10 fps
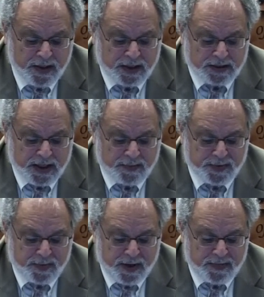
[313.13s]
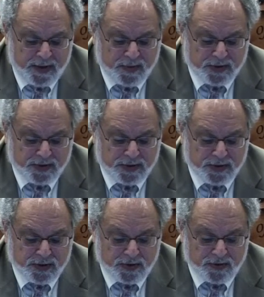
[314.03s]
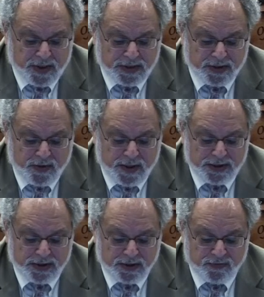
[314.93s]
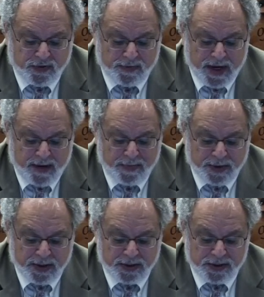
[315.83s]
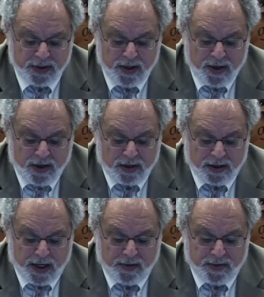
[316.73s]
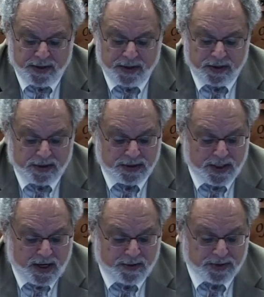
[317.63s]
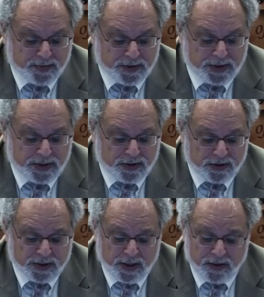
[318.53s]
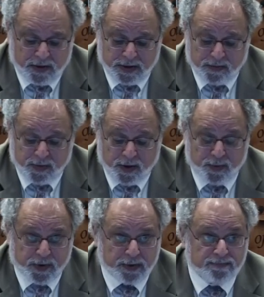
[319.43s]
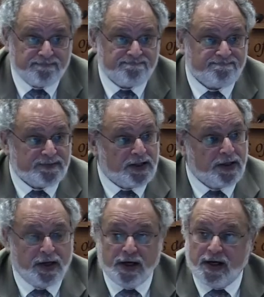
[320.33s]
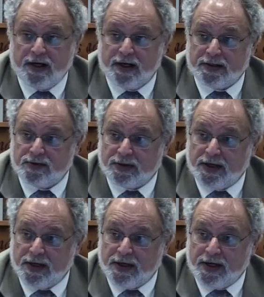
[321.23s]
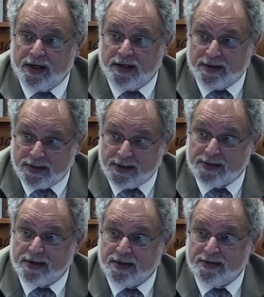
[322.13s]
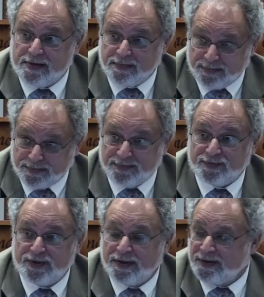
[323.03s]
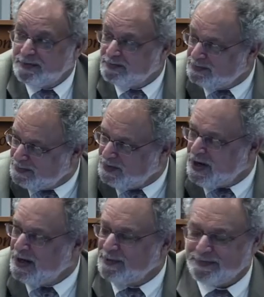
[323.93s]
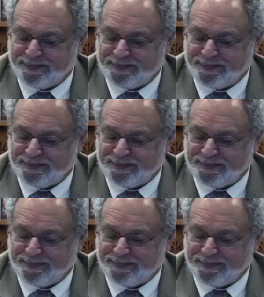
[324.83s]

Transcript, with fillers: Attempts by members to address questions from applicants are not within established procedures and are inappropriate. And that's what the NIAID says. Sounds good. Okay.